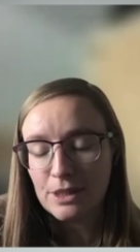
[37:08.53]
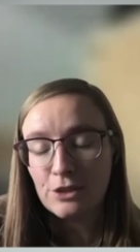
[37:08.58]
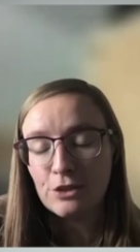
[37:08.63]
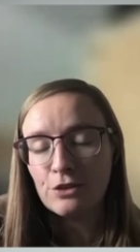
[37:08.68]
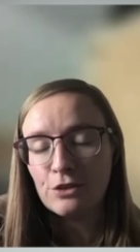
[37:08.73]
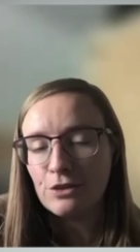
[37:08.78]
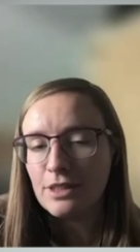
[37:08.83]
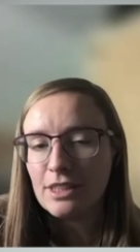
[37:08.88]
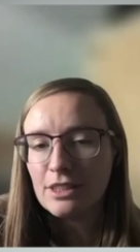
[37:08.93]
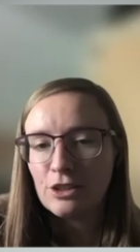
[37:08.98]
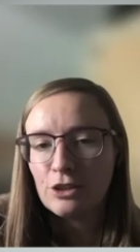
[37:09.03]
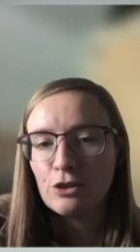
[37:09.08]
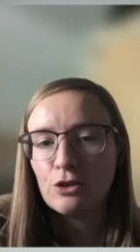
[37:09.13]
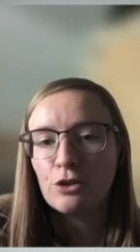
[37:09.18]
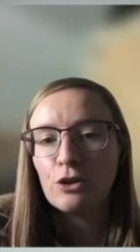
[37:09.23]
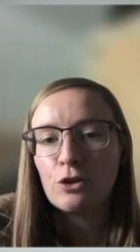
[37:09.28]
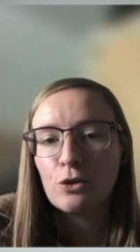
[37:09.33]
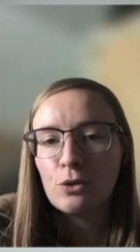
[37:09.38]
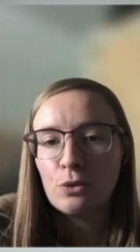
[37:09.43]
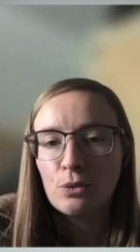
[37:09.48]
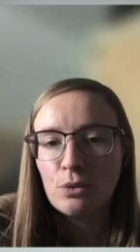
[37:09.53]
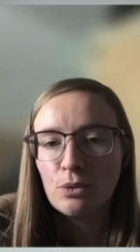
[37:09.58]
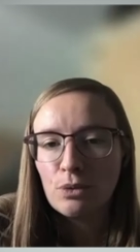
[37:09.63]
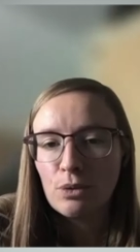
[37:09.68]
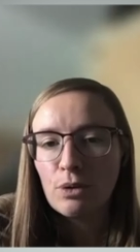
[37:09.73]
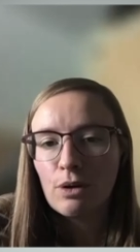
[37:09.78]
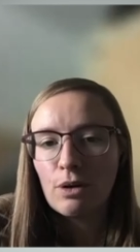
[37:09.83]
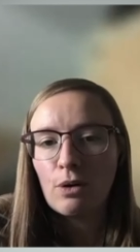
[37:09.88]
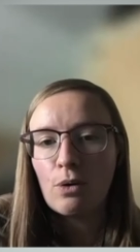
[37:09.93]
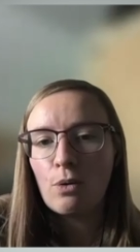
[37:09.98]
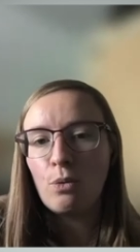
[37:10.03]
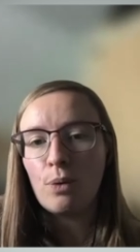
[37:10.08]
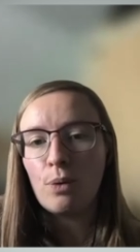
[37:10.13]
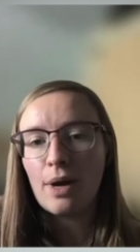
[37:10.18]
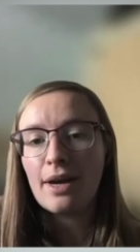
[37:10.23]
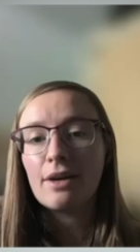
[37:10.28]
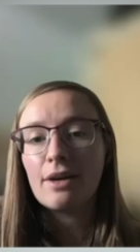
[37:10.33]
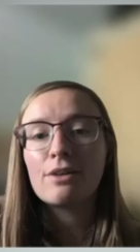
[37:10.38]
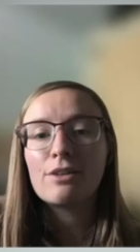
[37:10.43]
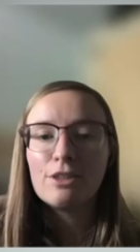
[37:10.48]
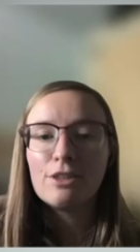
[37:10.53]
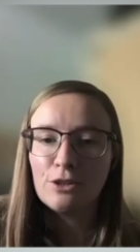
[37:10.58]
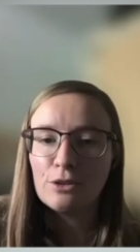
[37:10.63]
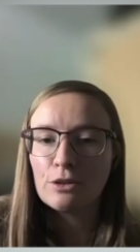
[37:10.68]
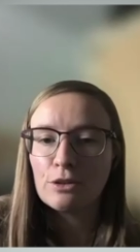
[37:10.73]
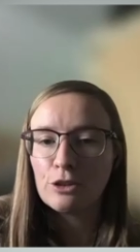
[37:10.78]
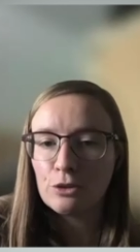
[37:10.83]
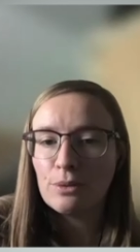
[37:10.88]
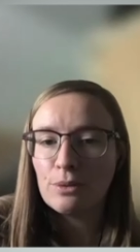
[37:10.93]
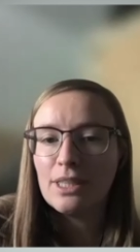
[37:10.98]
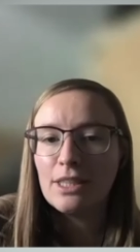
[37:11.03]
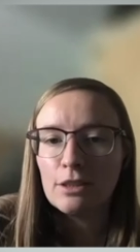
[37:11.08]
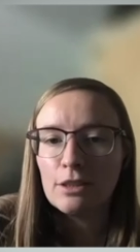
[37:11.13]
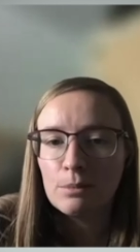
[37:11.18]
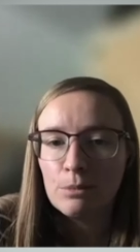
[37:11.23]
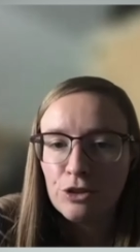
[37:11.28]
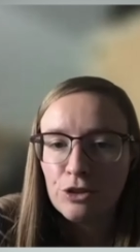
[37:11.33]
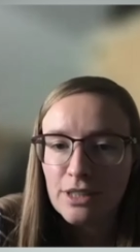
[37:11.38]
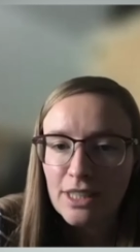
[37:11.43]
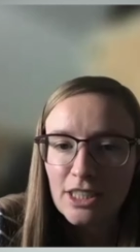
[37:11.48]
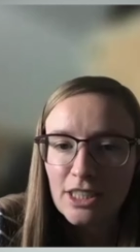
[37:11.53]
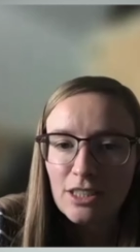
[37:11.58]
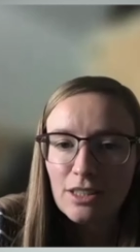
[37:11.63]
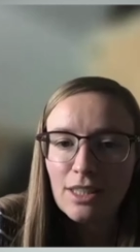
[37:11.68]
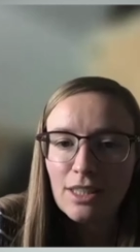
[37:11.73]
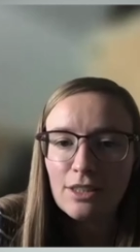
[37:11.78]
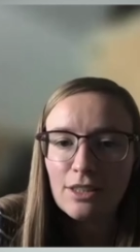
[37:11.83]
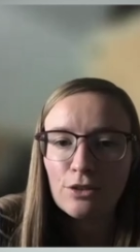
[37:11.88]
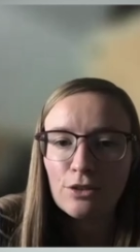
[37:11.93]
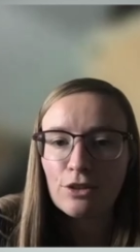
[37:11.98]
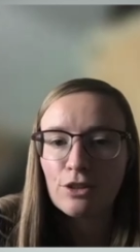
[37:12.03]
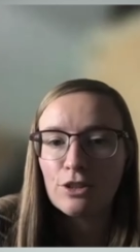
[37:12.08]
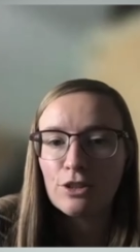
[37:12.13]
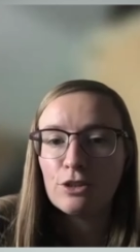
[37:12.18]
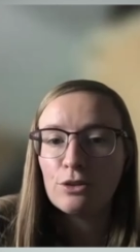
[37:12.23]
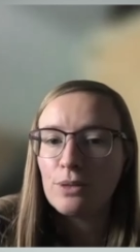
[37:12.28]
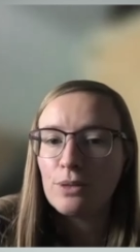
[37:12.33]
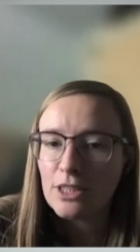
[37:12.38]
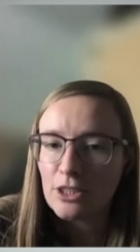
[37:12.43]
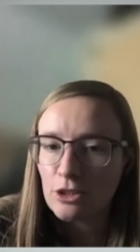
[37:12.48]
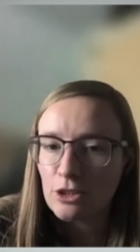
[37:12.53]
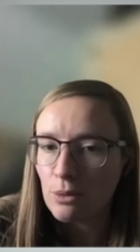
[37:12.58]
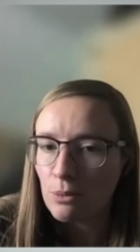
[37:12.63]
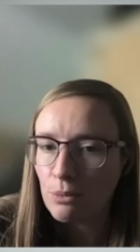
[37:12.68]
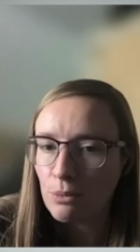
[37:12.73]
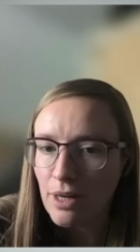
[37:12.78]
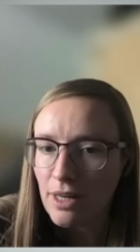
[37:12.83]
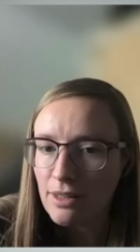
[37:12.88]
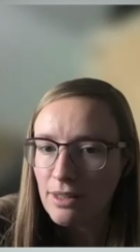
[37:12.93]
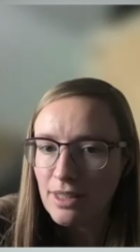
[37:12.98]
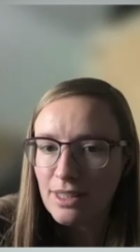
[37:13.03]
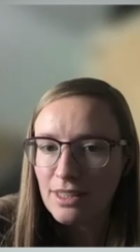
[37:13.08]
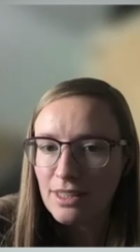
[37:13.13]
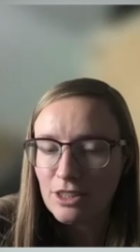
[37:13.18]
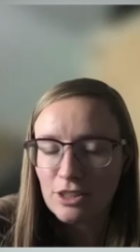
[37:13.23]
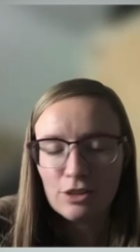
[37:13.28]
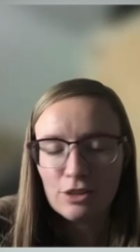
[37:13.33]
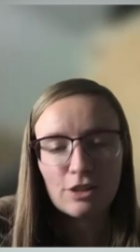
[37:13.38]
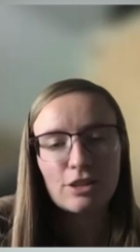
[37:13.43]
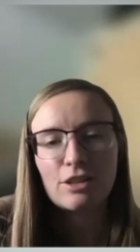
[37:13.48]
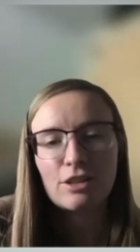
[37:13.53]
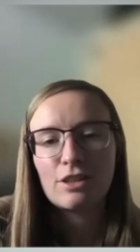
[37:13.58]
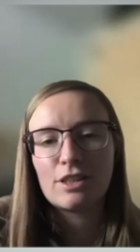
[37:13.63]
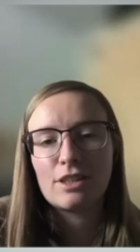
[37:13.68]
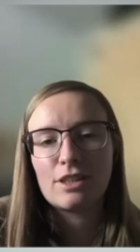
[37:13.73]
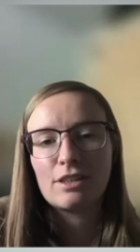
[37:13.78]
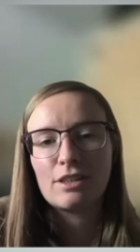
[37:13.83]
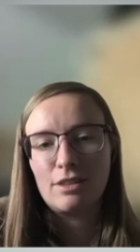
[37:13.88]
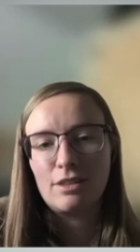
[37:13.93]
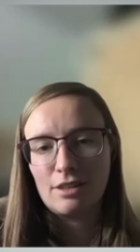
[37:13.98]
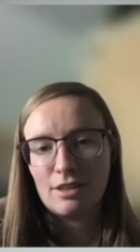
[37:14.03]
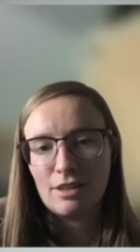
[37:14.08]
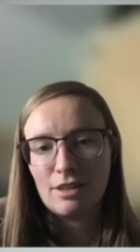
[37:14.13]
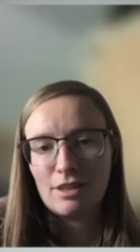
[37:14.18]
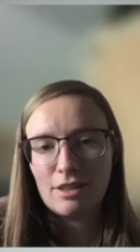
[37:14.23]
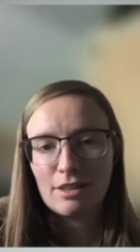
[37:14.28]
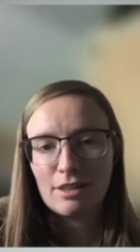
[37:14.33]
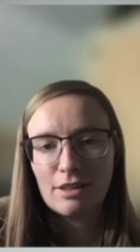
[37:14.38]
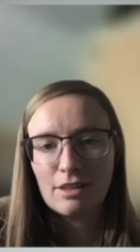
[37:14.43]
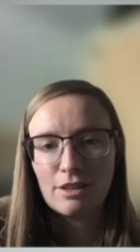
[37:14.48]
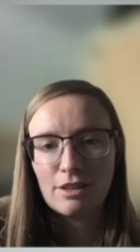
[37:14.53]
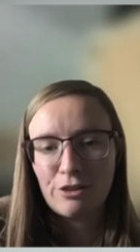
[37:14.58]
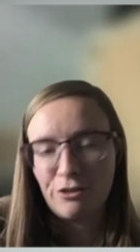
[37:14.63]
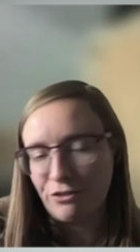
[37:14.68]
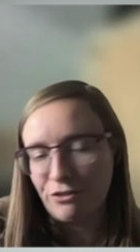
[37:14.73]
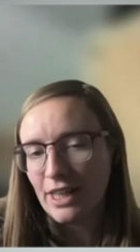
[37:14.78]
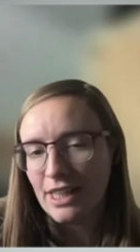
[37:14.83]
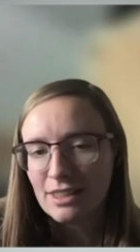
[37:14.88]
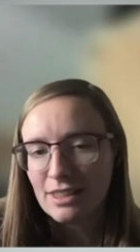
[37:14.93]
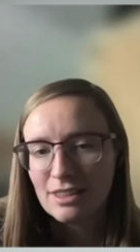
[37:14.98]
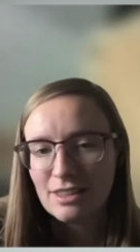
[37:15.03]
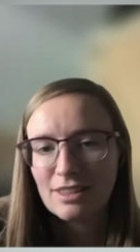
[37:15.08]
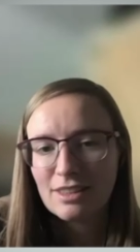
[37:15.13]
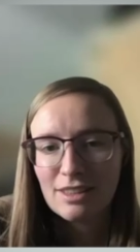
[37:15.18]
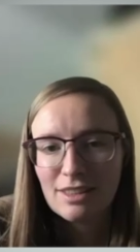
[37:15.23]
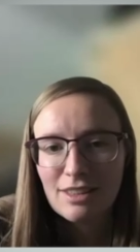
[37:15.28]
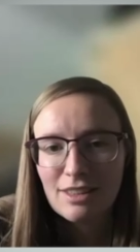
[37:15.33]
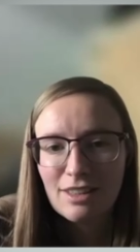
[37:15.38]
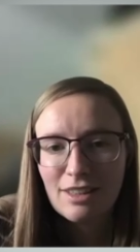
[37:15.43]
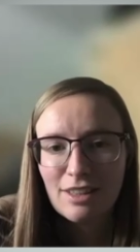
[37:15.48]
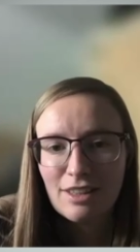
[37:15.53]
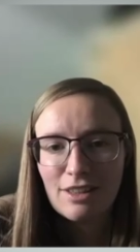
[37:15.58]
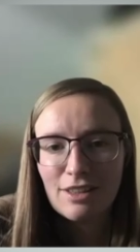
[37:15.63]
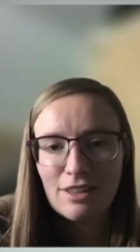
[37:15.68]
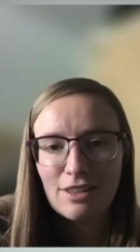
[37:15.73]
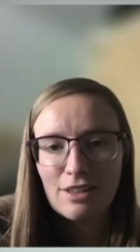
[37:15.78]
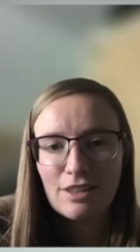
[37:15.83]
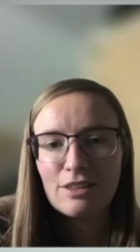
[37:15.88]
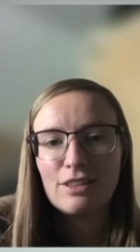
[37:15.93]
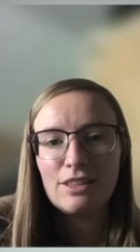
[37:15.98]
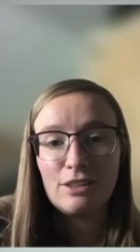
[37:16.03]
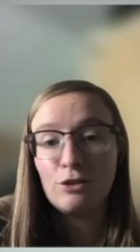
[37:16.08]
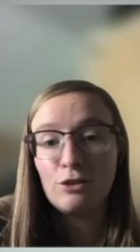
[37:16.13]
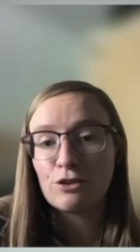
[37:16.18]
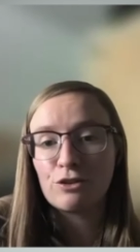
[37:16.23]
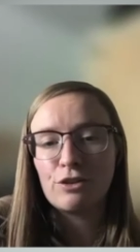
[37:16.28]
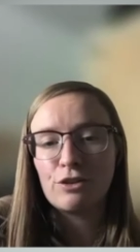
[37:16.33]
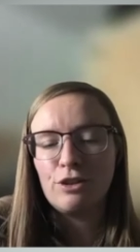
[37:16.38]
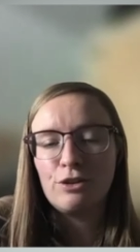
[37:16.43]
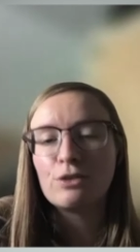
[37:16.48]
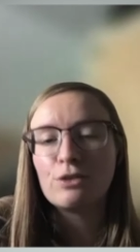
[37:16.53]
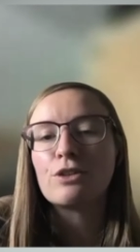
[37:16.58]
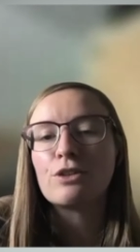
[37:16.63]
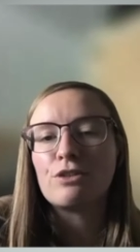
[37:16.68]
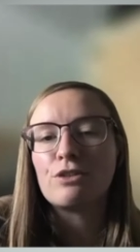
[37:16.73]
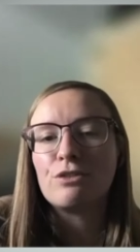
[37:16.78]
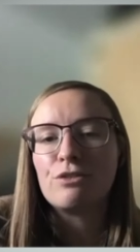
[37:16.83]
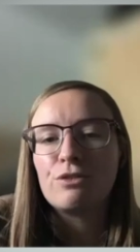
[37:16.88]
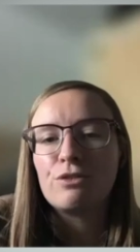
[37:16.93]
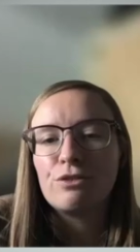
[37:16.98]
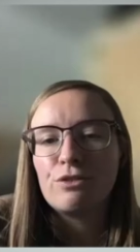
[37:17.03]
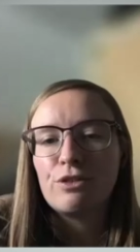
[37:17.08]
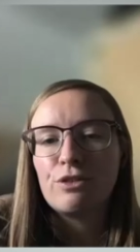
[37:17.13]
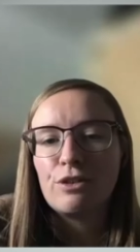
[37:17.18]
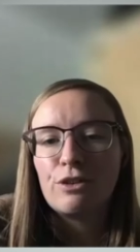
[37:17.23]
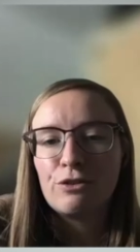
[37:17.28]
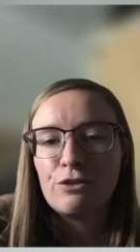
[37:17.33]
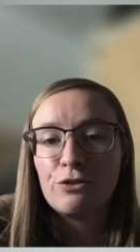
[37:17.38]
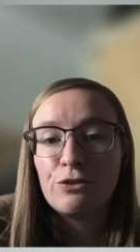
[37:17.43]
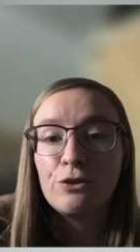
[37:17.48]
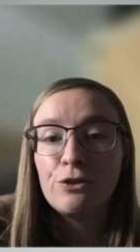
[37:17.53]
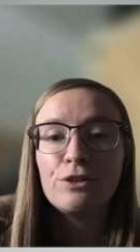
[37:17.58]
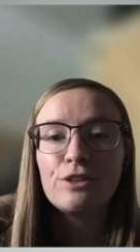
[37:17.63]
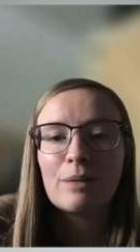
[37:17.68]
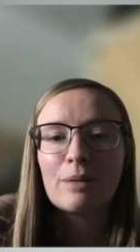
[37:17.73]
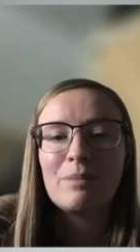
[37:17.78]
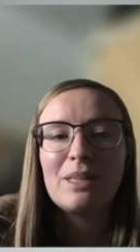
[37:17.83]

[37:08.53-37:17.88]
When you do this, you know where you're doing the mutation, and you're going to do it somewhere that is not going to affect your food.